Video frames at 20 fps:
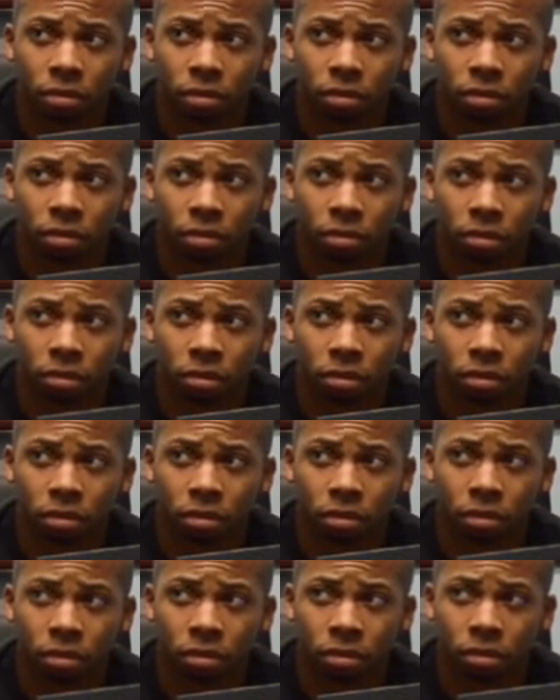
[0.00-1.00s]

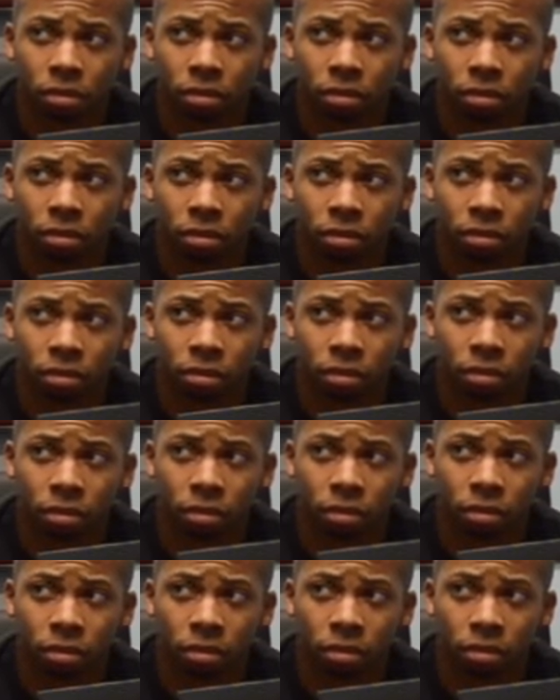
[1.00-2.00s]

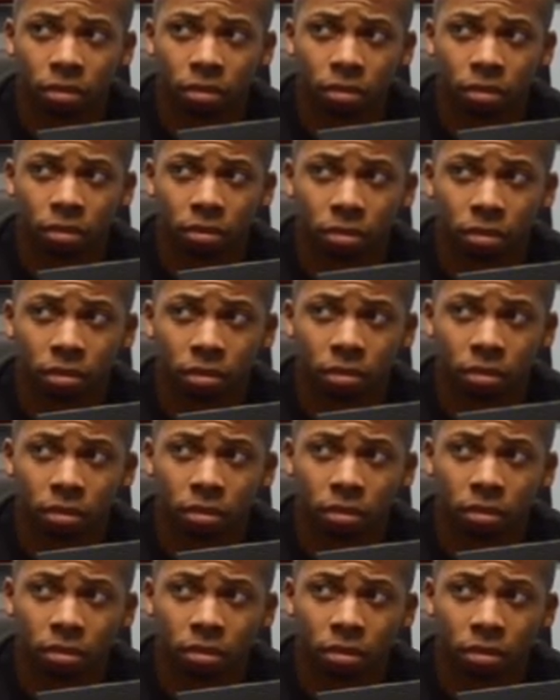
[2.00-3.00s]

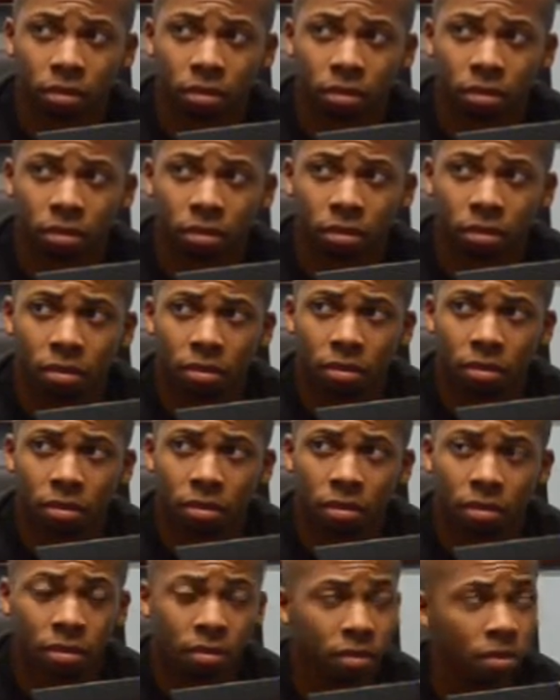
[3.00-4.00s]

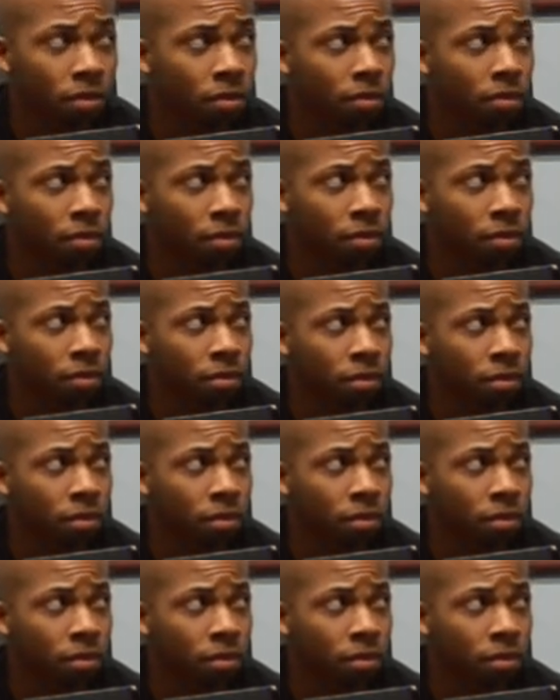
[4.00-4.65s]
(silent)